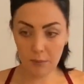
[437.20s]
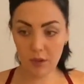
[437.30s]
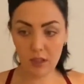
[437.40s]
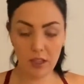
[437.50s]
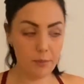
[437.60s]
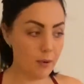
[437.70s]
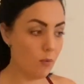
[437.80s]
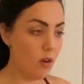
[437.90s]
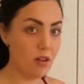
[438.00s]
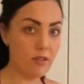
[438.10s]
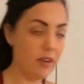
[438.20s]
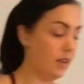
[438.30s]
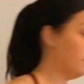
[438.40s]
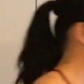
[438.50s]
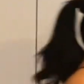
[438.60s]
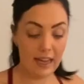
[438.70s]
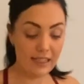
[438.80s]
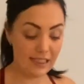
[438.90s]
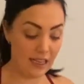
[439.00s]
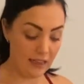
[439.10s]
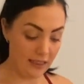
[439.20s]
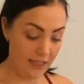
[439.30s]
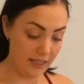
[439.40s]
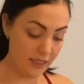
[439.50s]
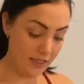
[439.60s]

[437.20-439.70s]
put a little bit of water in and a lid,